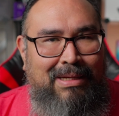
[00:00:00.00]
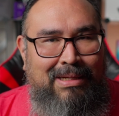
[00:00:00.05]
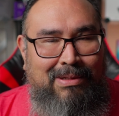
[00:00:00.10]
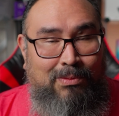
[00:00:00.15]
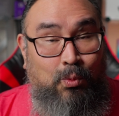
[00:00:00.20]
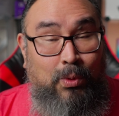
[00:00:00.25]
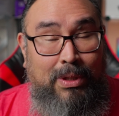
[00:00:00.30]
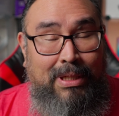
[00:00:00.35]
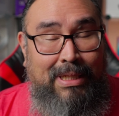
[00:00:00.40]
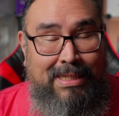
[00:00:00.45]

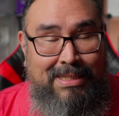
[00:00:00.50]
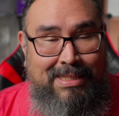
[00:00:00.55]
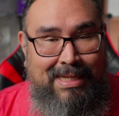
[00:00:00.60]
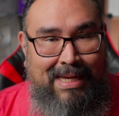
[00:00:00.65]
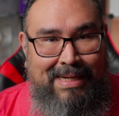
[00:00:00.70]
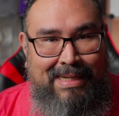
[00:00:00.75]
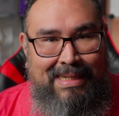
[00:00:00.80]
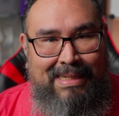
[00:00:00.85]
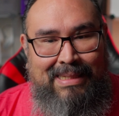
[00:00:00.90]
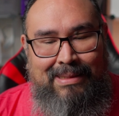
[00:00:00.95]
really
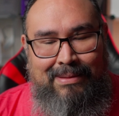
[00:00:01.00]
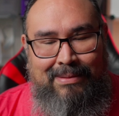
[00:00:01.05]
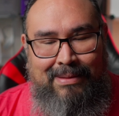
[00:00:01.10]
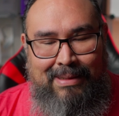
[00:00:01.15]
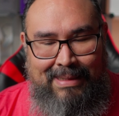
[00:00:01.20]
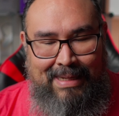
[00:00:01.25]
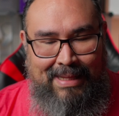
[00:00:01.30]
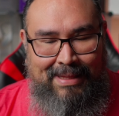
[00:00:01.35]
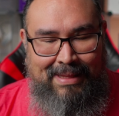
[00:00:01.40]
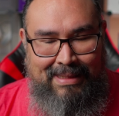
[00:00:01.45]
excited,
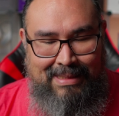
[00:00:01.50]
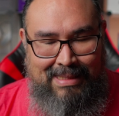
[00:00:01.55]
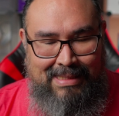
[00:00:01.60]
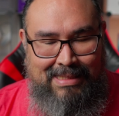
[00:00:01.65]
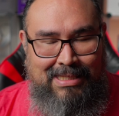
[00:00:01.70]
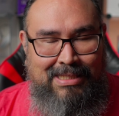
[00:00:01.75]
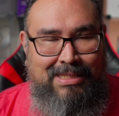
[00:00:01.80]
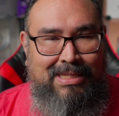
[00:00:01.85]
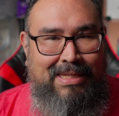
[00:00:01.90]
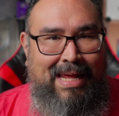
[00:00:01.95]
and I think
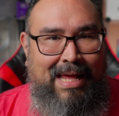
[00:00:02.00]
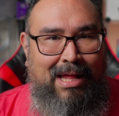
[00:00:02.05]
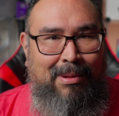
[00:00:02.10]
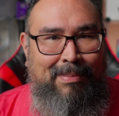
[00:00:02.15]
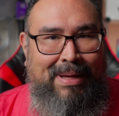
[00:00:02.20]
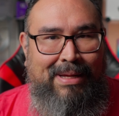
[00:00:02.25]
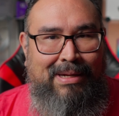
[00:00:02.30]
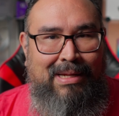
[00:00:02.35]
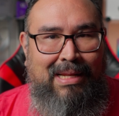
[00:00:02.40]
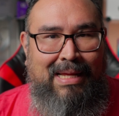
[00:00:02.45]
this is going to help
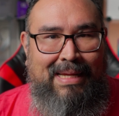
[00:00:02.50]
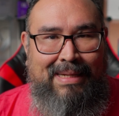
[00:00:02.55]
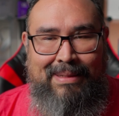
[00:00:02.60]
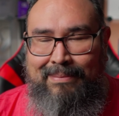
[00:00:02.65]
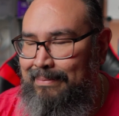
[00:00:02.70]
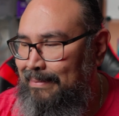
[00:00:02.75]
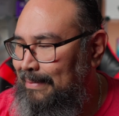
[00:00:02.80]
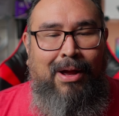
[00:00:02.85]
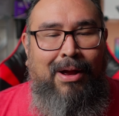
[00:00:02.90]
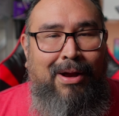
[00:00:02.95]
out a lot.
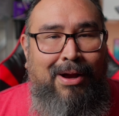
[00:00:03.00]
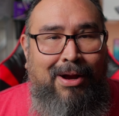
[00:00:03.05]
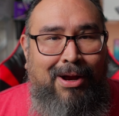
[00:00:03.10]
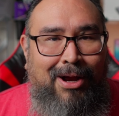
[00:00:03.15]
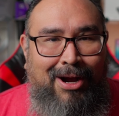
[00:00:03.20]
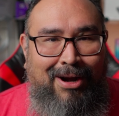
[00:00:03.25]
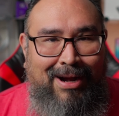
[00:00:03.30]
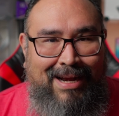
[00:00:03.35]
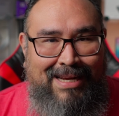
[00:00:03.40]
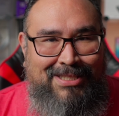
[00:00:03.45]

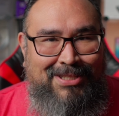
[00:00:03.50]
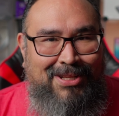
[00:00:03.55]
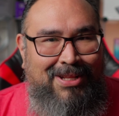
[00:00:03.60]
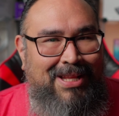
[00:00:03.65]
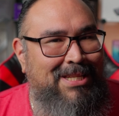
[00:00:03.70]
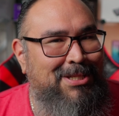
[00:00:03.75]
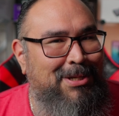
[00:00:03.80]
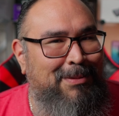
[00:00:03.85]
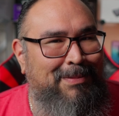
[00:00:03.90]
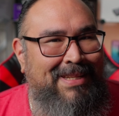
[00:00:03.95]
All right, so
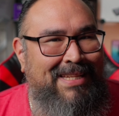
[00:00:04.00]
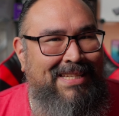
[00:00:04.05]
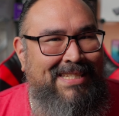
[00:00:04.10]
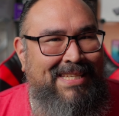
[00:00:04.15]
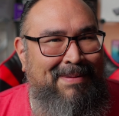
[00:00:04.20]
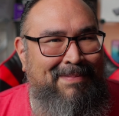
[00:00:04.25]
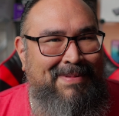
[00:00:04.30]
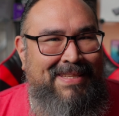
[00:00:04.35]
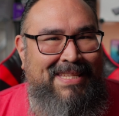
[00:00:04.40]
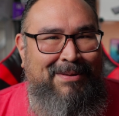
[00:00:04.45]
let's open this
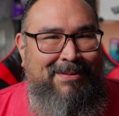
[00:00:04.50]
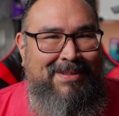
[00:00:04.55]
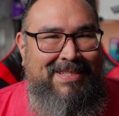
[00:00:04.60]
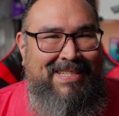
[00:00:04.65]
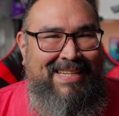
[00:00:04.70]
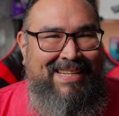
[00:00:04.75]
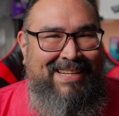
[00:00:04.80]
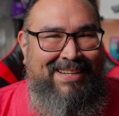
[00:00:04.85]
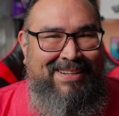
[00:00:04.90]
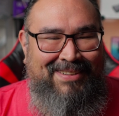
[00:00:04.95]
up and see what's
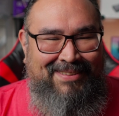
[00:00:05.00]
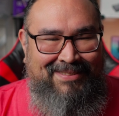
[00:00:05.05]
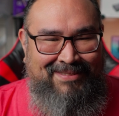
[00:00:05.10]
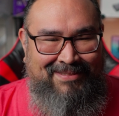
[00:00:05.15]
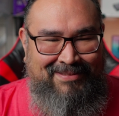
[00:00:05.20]
in here.